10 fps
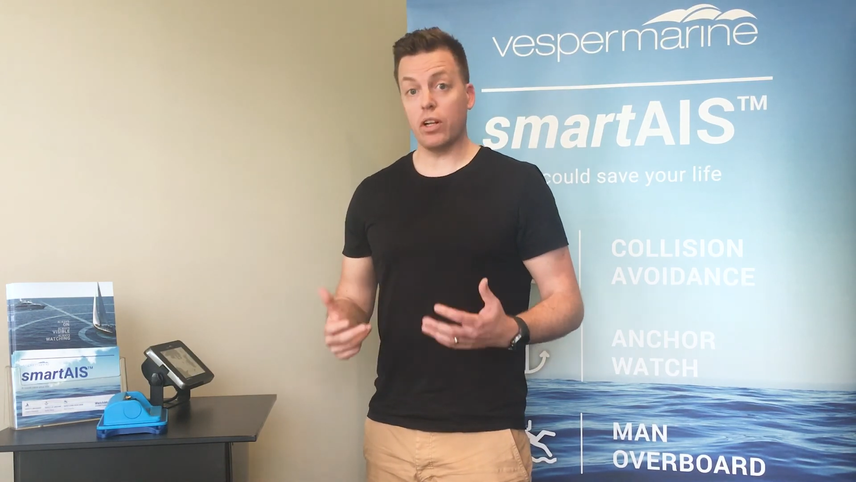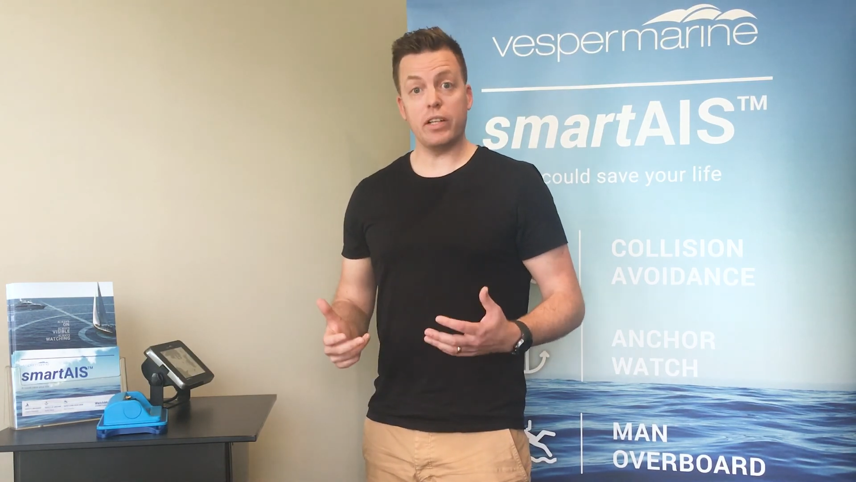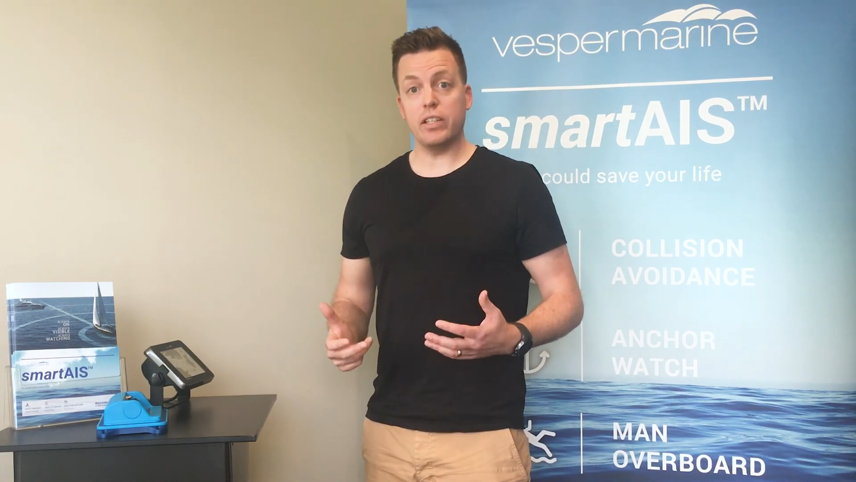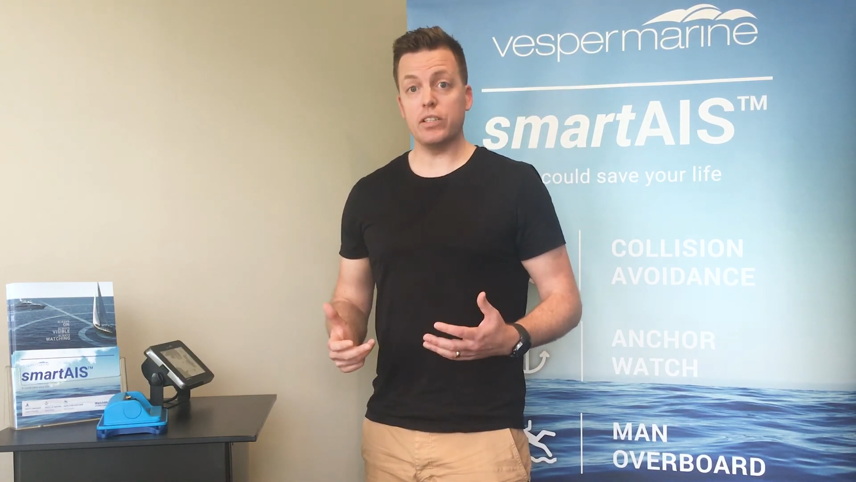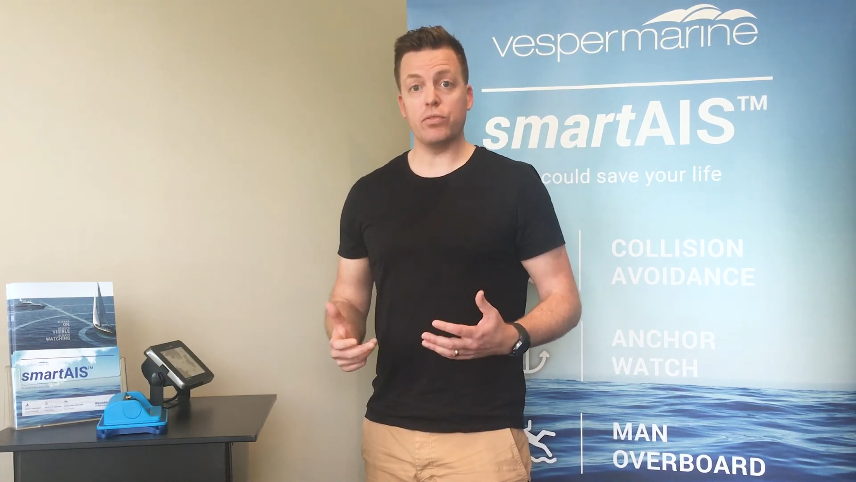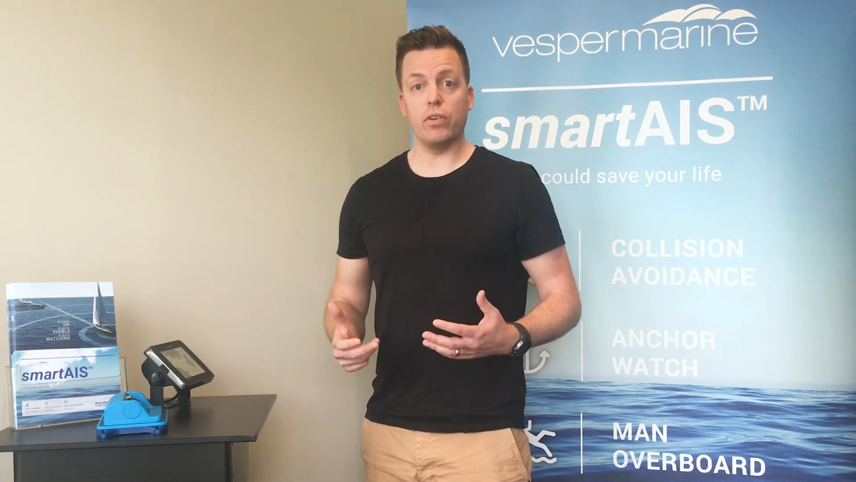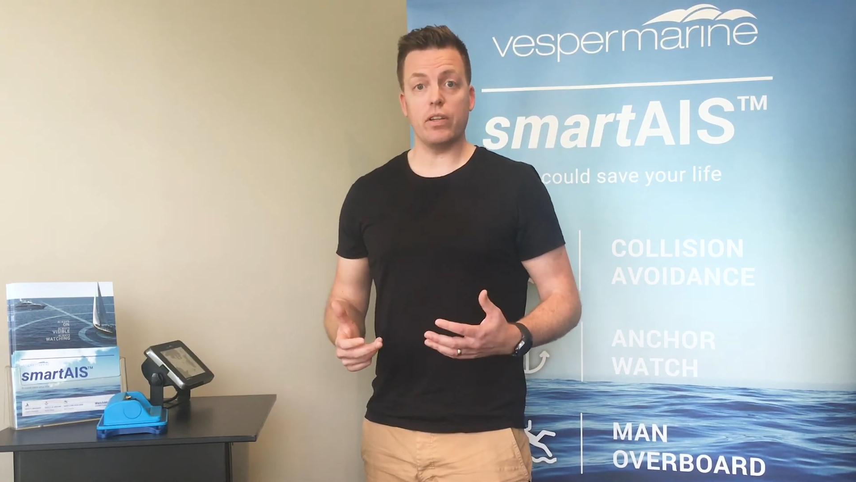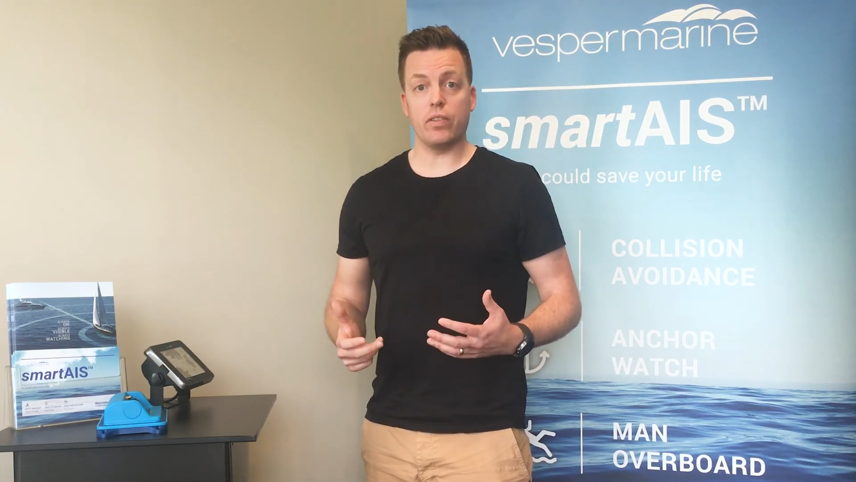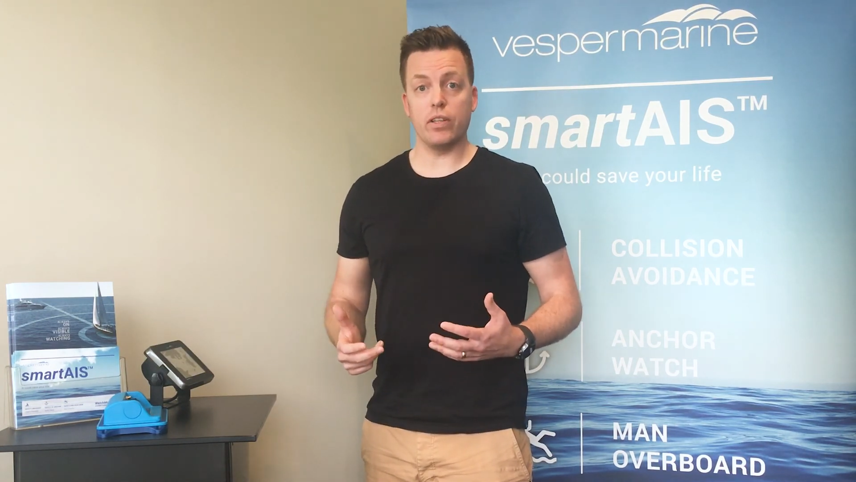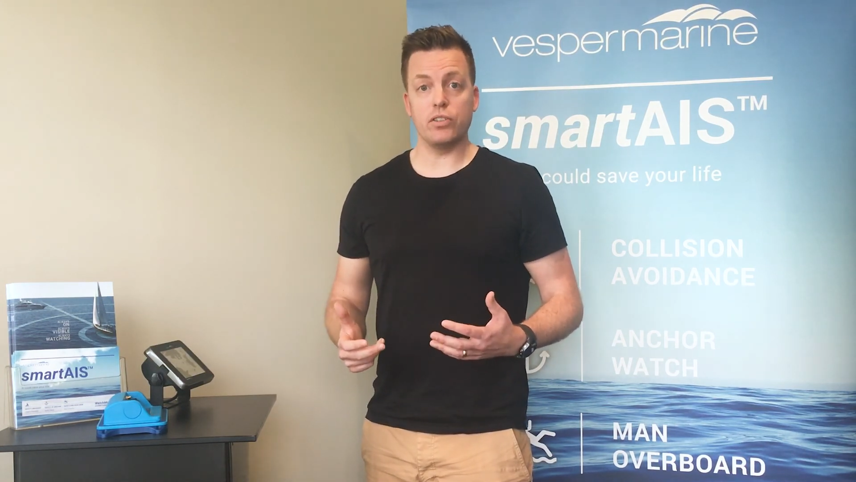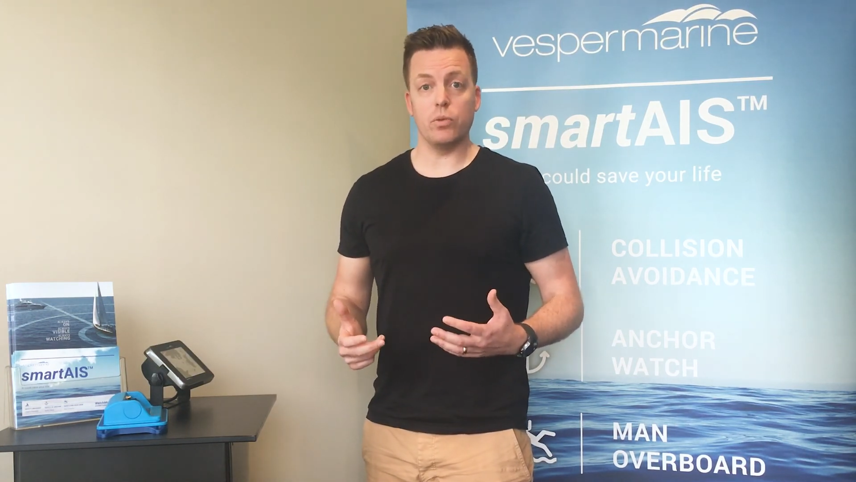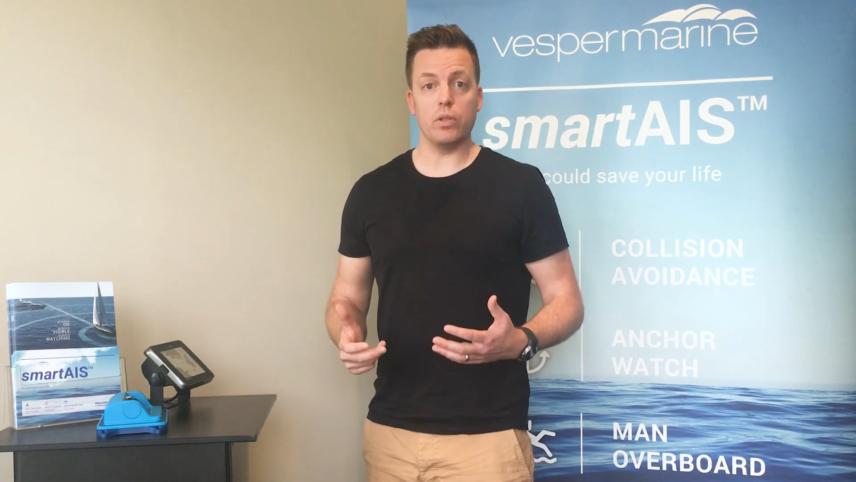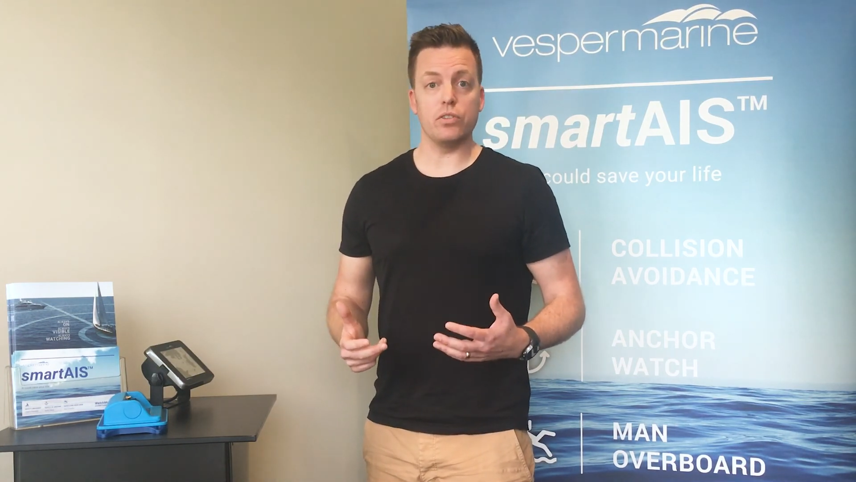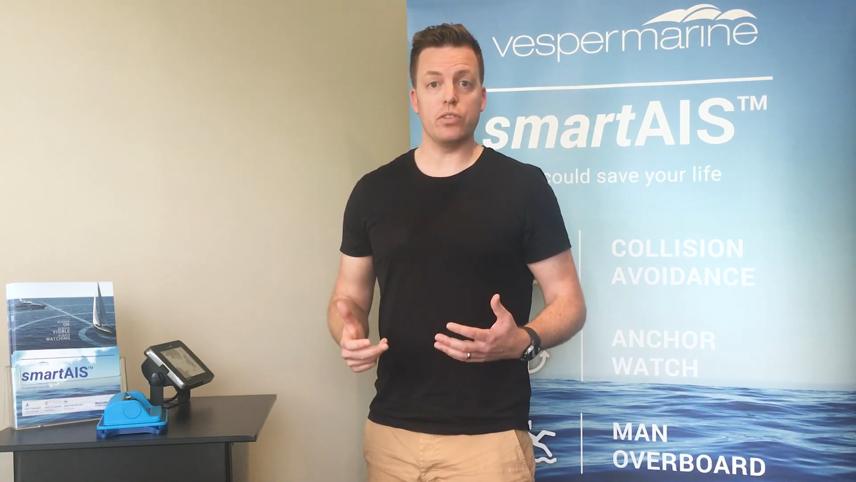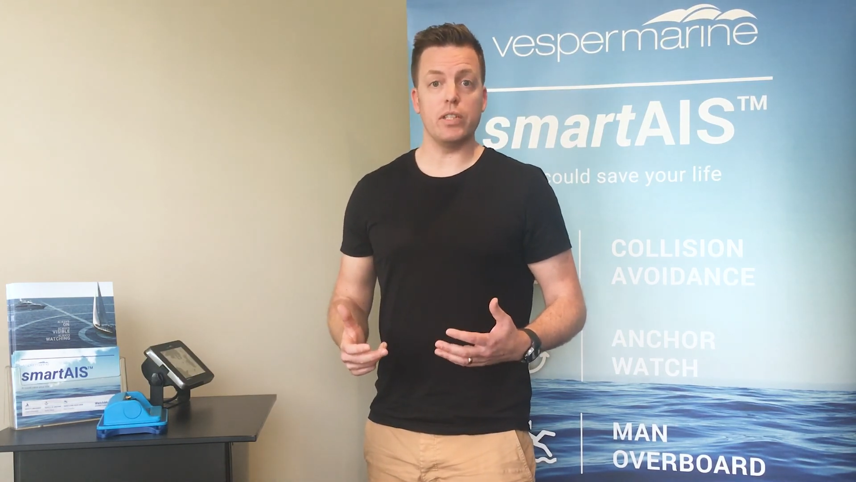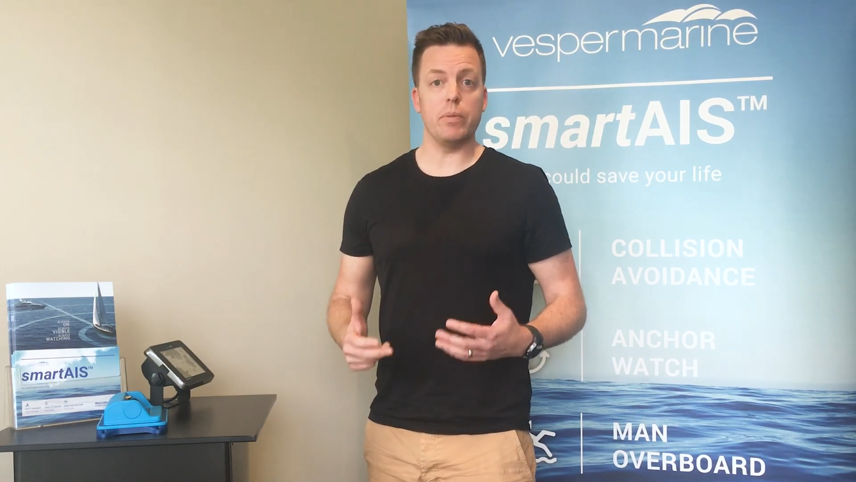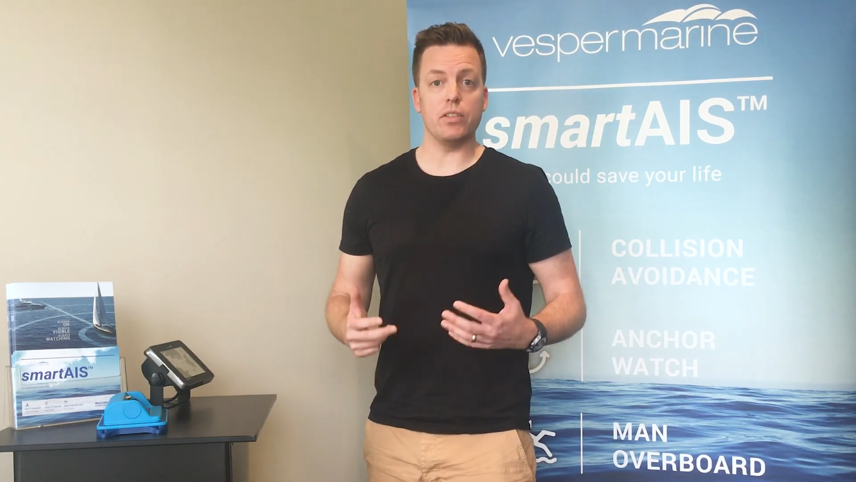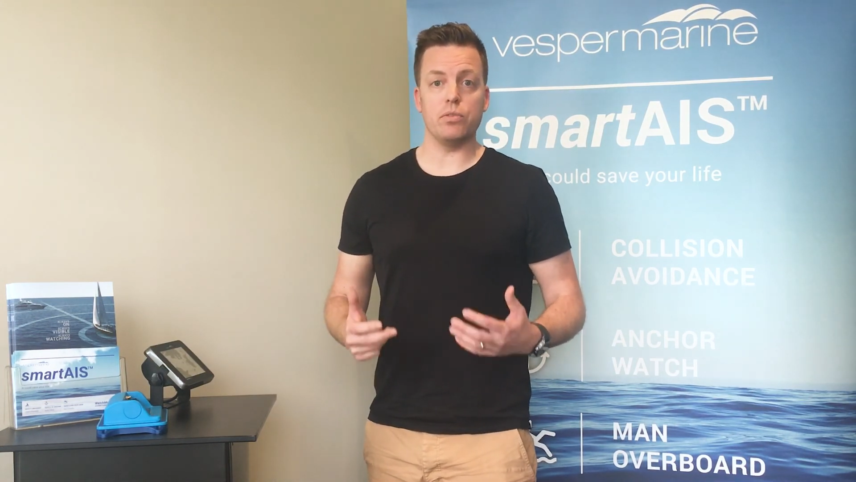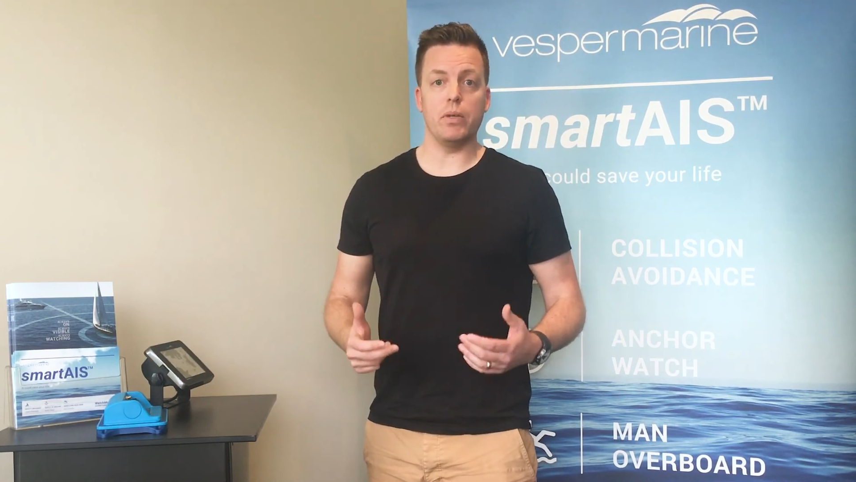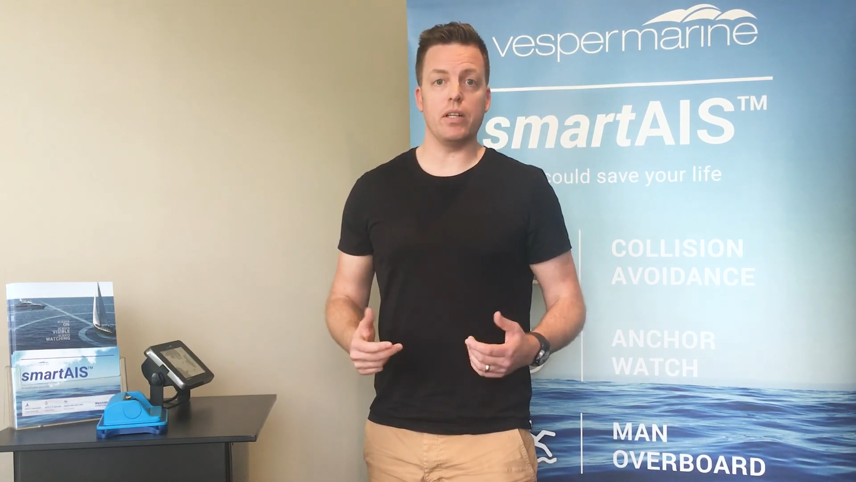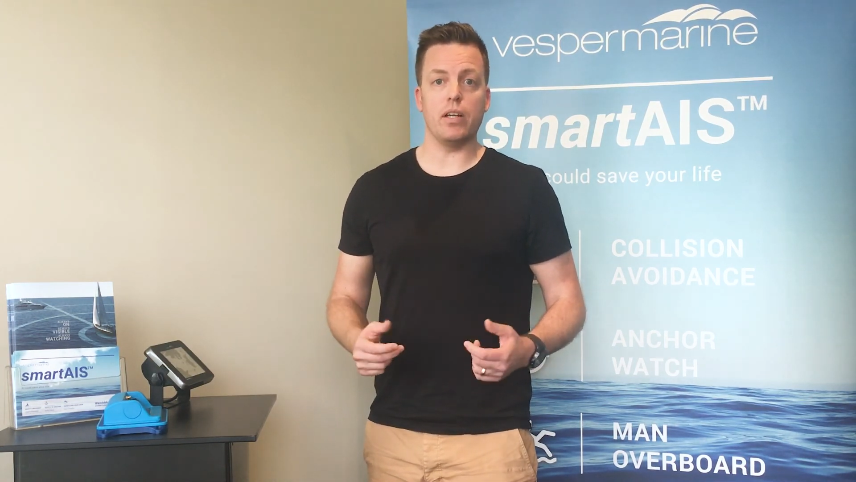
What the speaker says: If you've got ideas for other things you want to see about